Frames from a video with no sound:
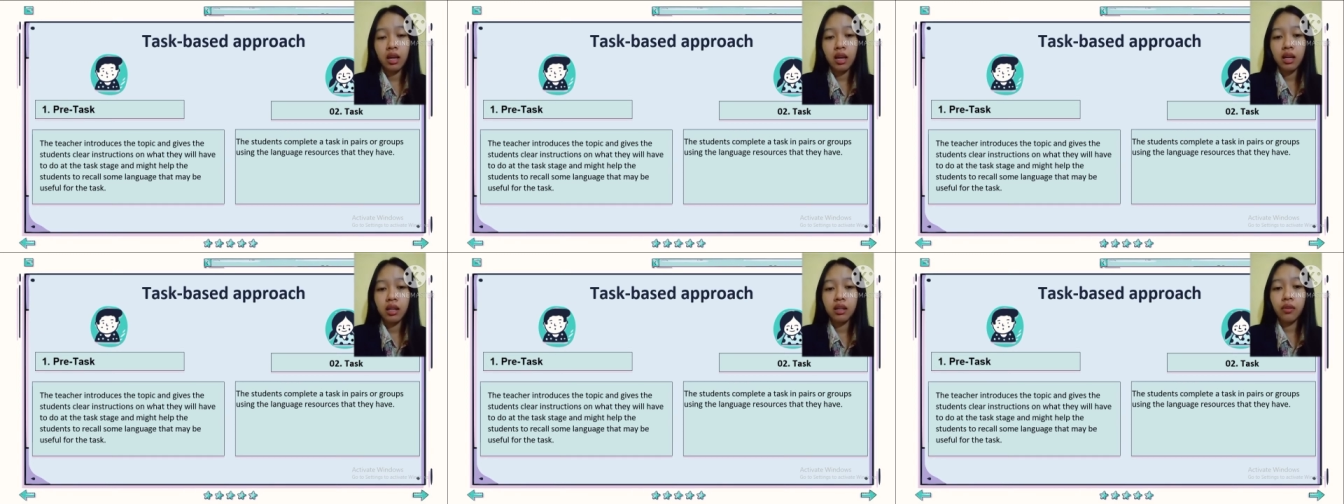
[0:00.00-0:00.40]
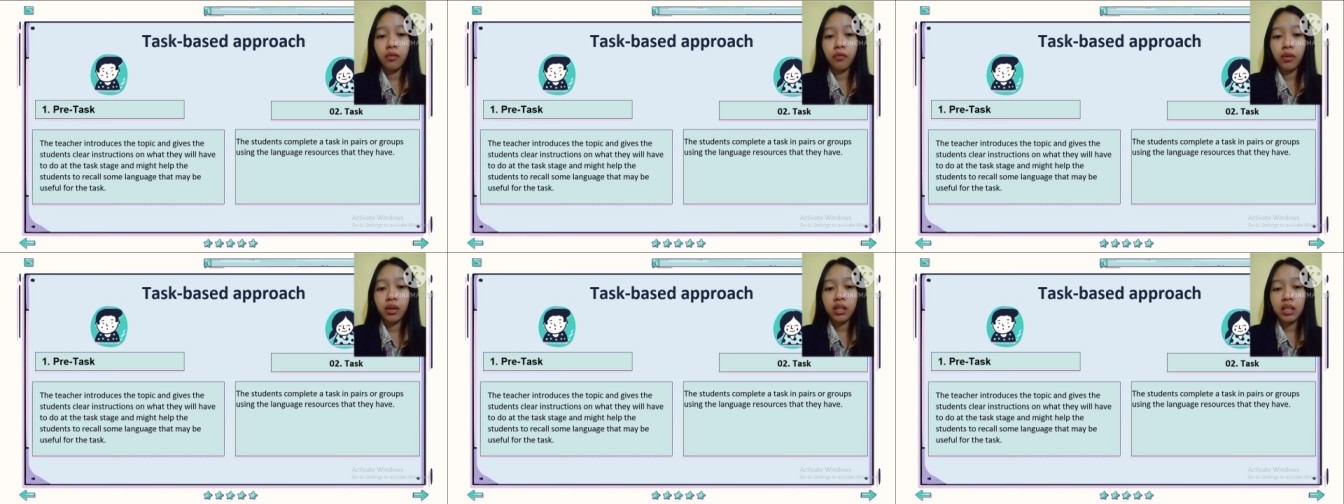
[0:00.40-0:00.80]
The
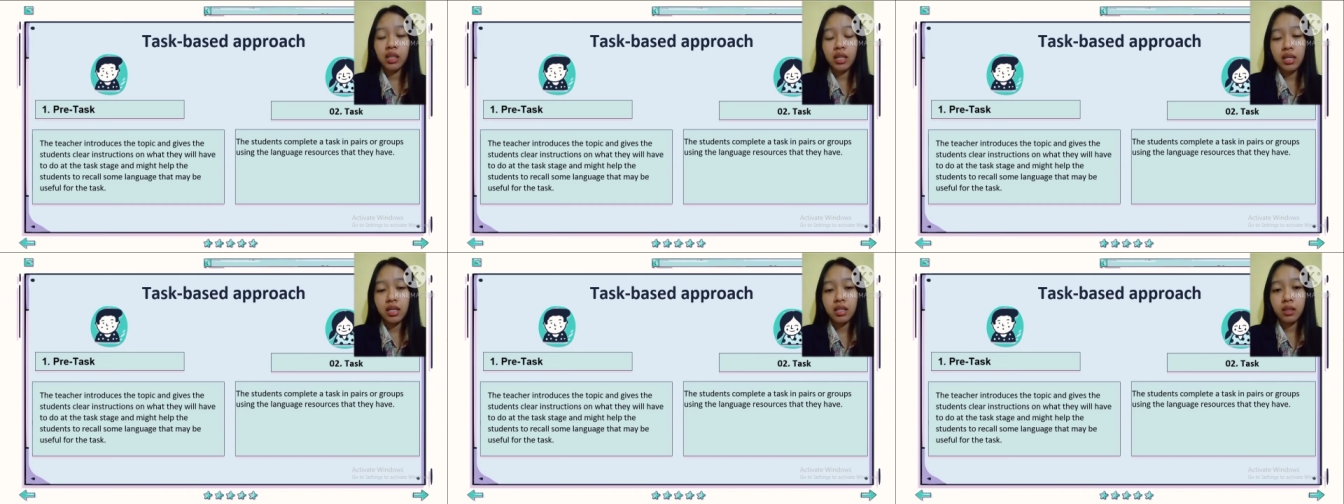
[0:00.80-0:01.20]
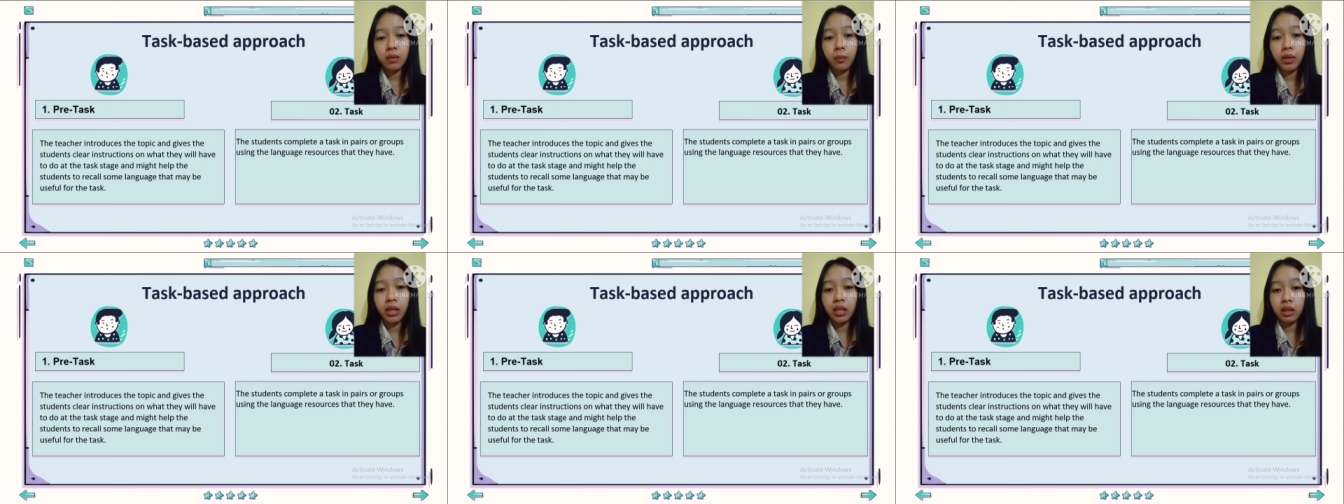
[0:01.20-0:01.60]
first is
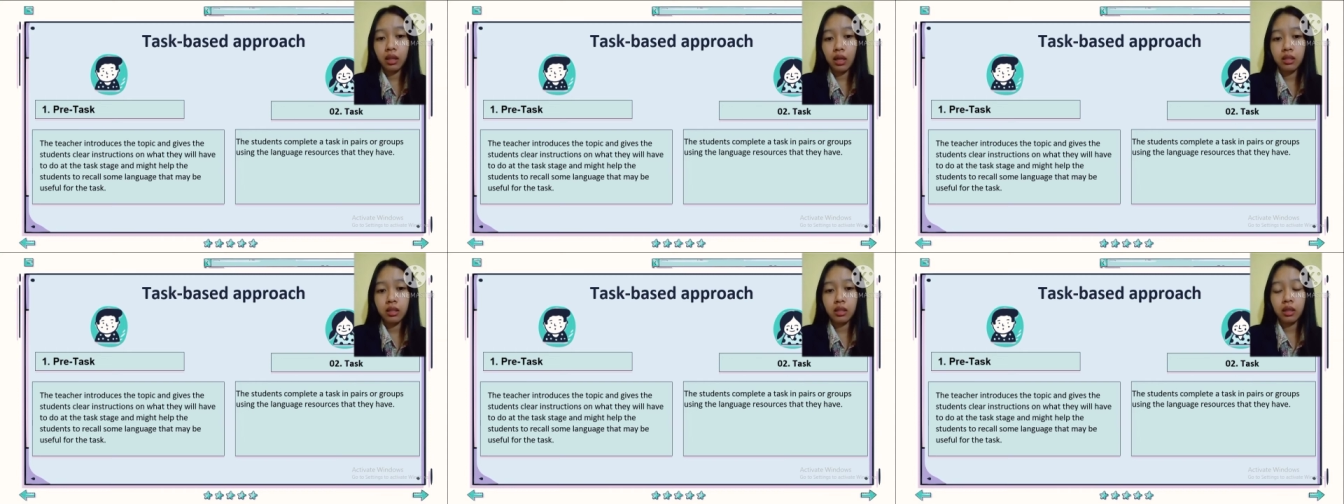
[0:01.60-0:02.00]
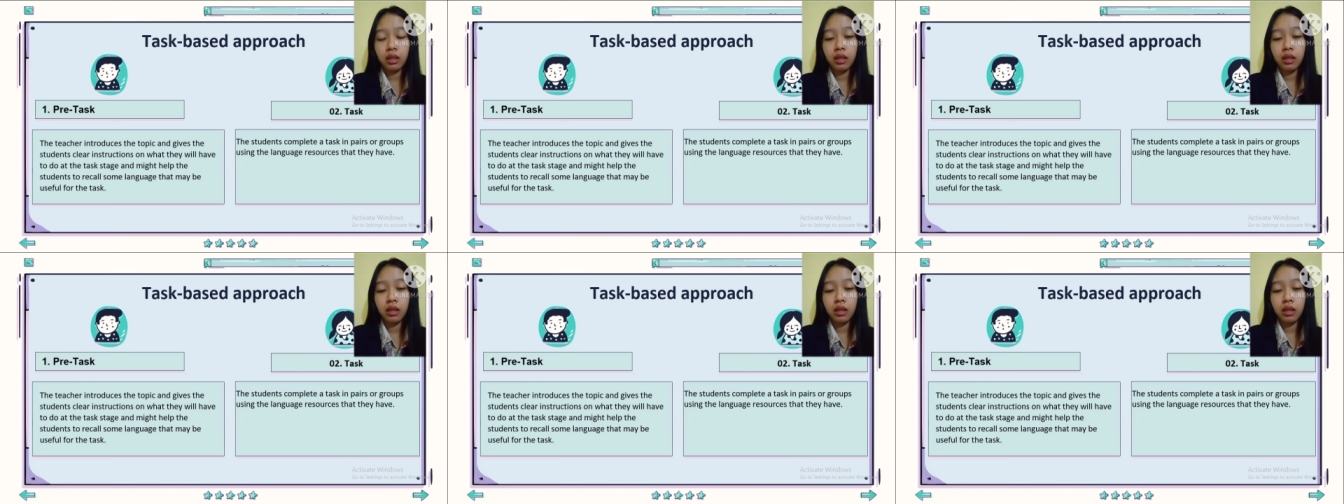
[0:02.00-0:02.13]
pre-task.